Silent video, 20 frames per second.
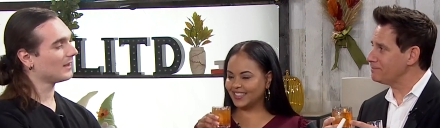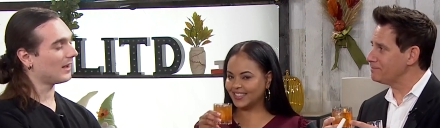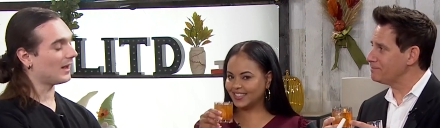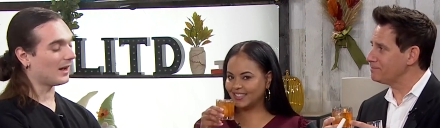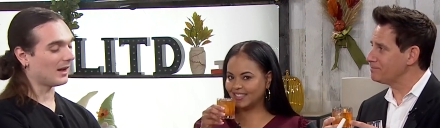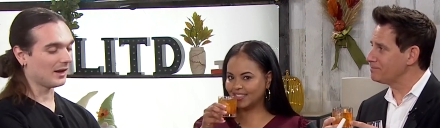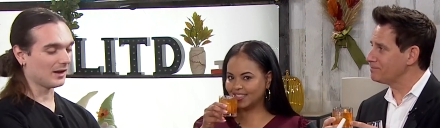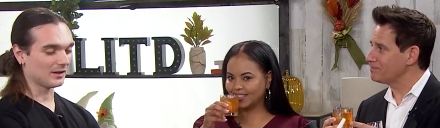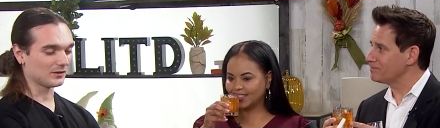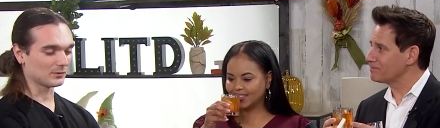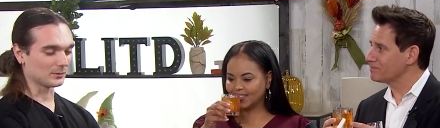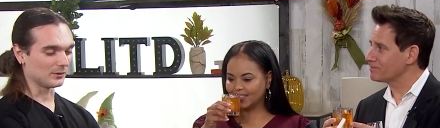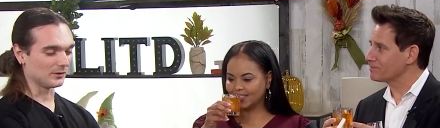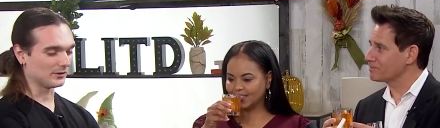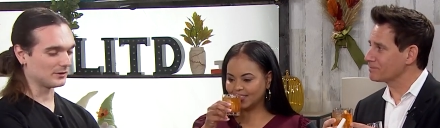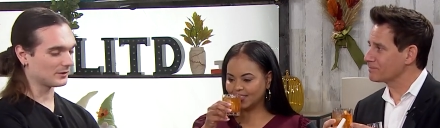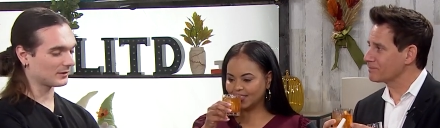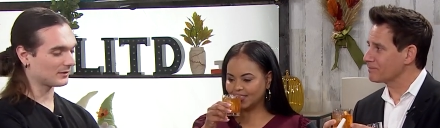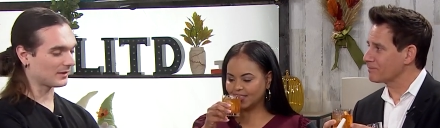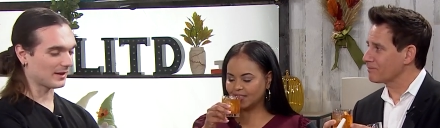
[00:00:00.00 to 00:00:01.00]
Speaker 1: Uh, it's really
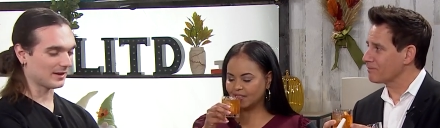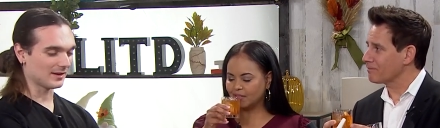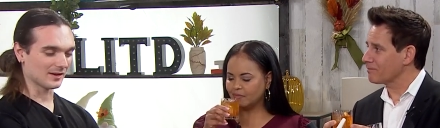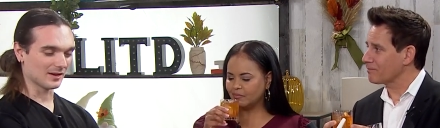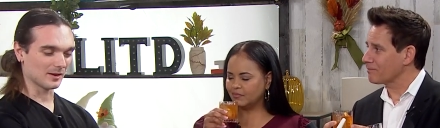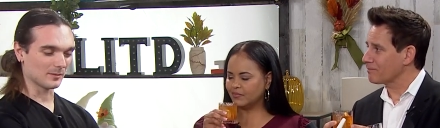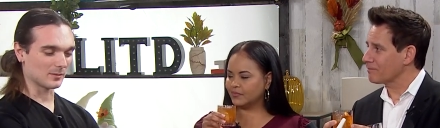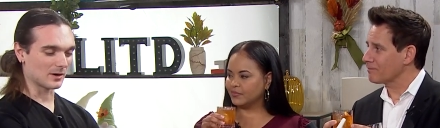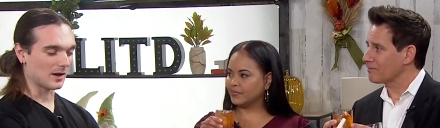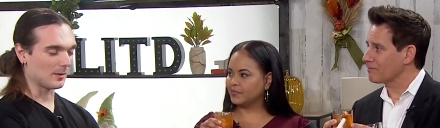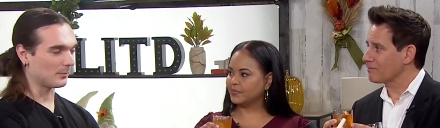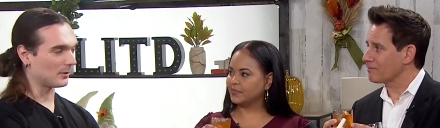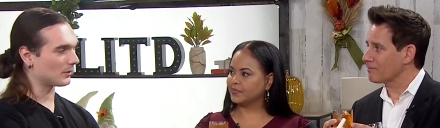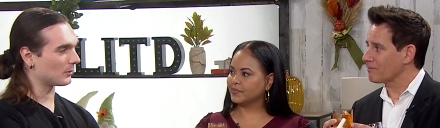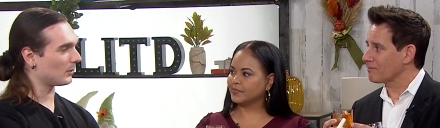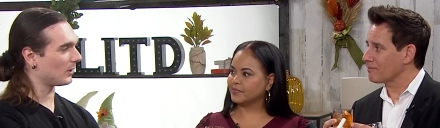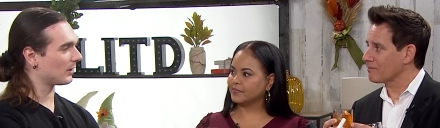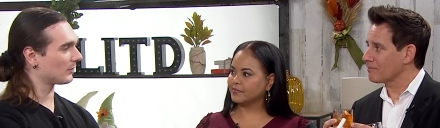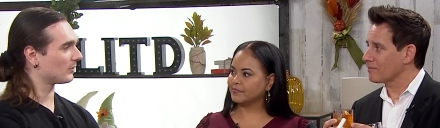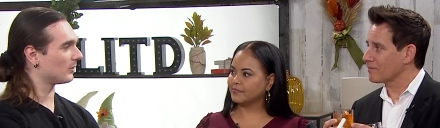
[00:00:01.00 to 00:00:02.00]
just a uh, mm-hmm. brown butter
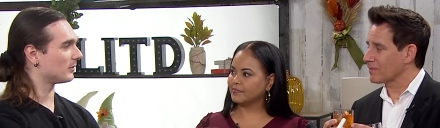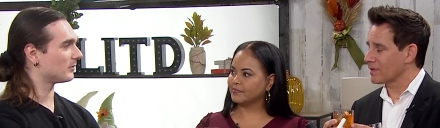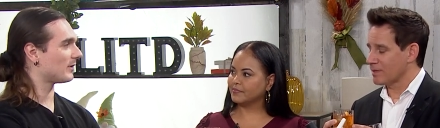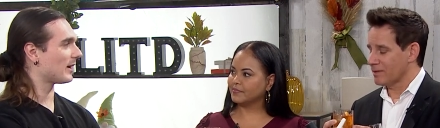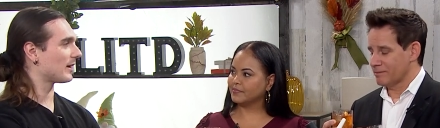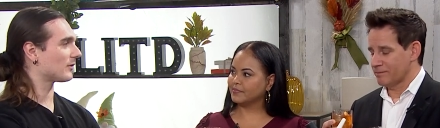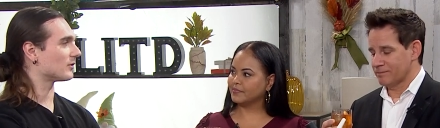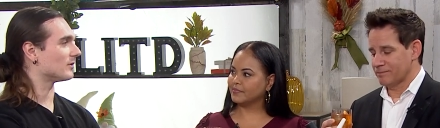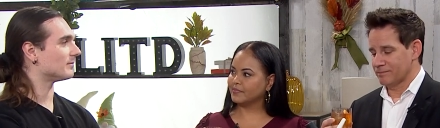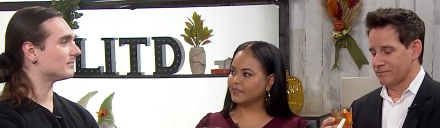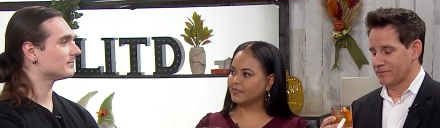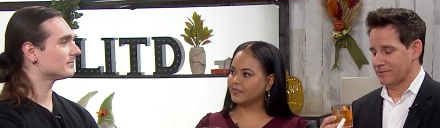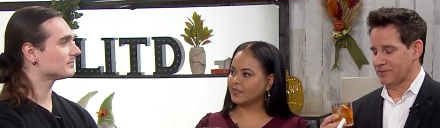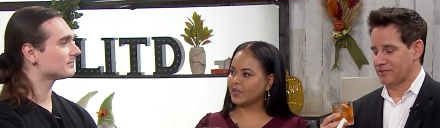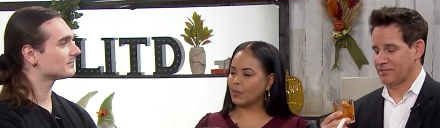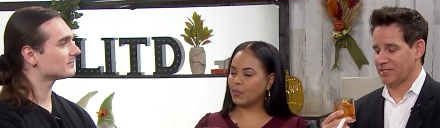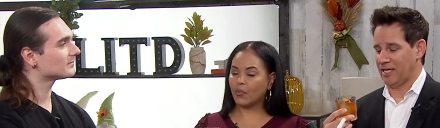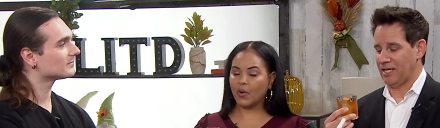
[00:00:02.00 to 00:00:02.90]
wash old fashioned. Done.